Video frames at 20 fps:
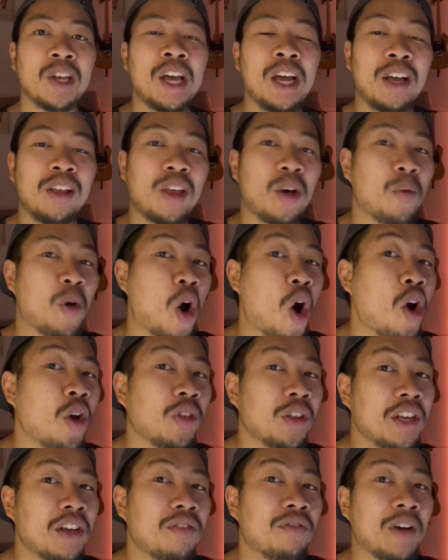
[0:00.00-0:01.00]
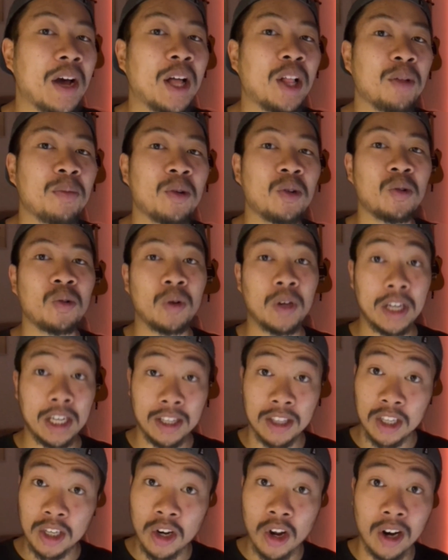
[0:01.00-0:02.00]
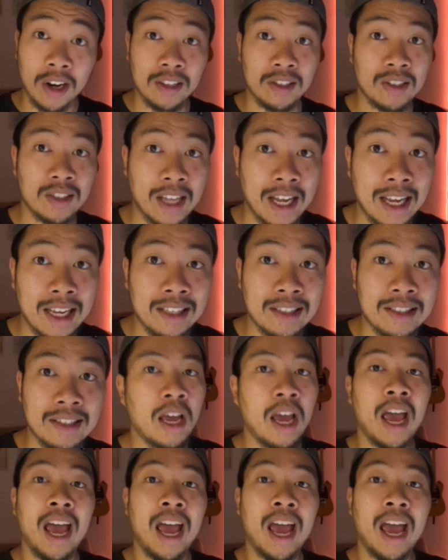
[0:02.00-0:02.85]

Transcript: that were only available in the United States